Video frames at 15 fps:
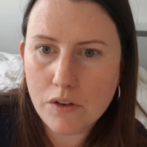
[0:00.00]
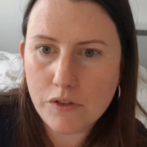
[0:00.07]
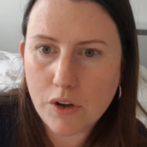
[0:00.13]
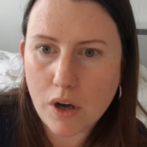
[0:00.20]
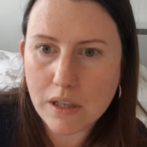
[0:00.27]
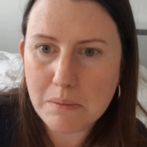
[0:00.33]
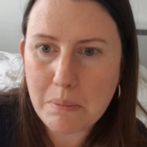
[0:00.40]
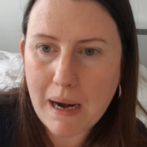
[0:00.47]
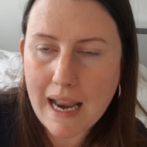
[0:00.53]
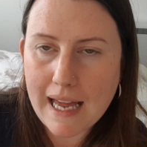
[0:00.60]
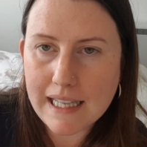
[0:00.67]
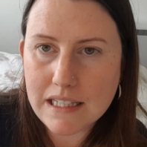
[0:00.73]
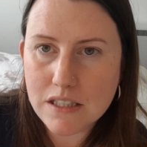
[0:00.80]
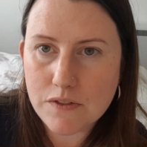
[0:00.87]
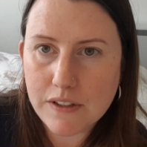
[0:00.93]
Forgotten
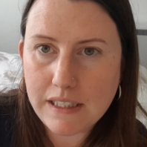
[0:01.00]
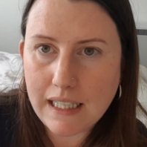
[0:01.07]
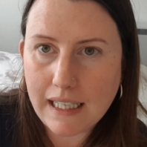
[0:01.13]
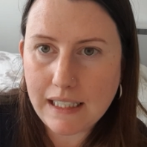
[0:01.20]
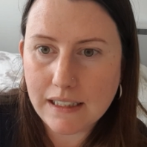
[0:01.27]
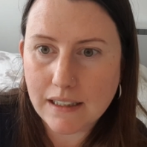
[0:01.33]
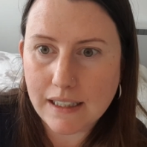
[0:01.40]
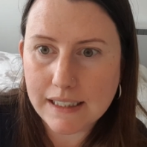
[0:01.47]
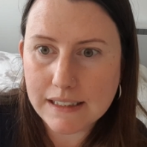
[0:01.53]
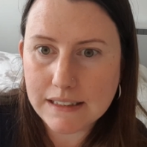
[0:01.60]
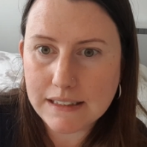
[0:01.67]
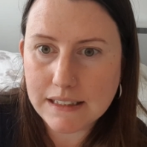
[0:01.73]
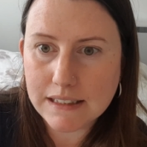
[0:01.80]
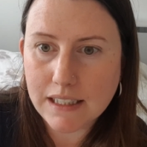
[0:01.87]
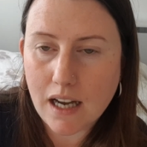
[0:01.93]
plans for date nights
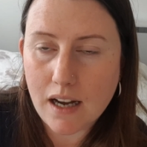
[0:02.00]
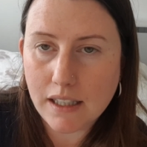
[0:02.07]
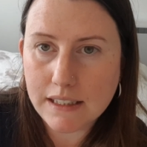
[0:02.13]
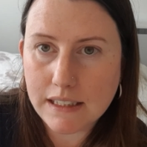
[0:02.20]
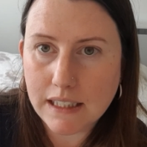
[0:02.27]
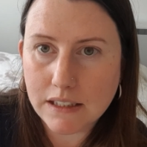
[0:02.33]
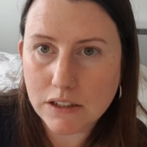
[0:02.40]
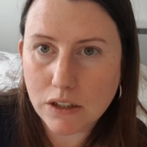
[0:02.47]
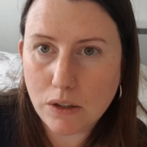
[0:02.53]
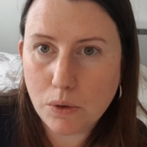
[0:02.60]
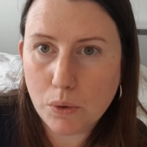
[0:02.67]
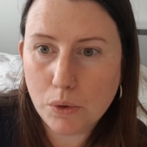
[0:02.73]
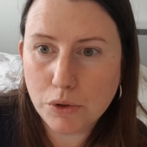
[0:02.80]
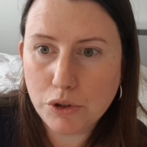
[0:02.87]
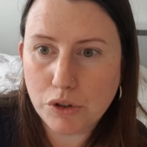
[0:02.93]
discarded under
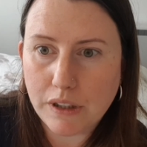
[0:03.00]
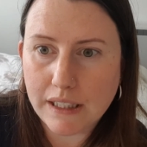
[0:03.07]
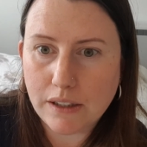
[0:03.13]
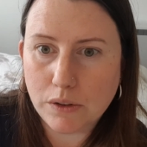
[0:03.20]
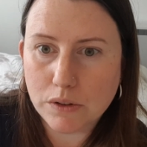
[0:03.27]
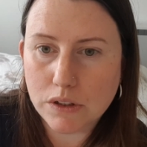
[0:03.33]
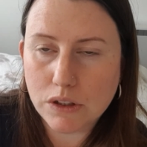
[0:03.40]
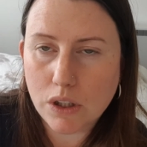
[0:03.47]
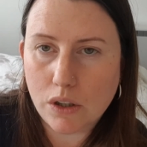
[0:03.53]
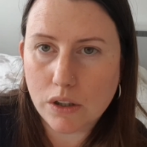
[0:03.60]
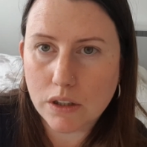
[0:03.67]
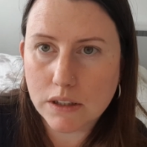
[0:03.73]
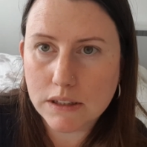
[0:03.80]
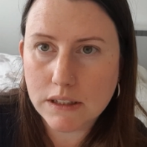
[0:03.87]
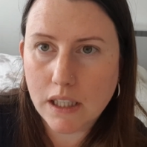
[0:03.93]
laundry and odd
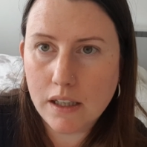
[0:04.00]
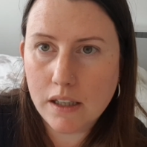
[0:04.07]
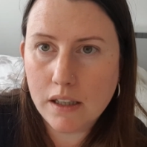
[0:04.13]
socks.